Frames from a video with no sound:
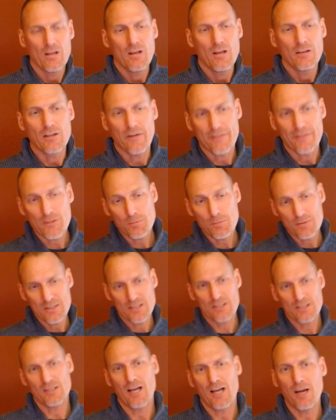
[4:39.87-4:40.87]
Now in this
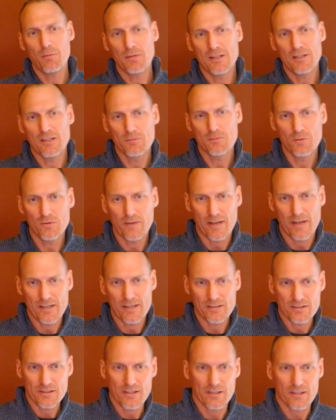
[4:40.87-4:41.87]
position, I played the move
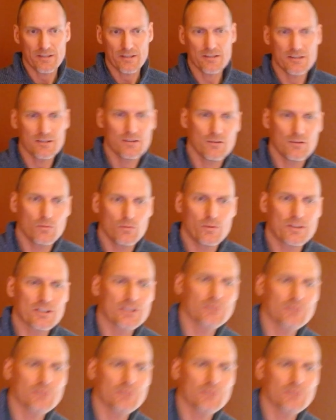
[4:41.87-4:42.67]
a6, which is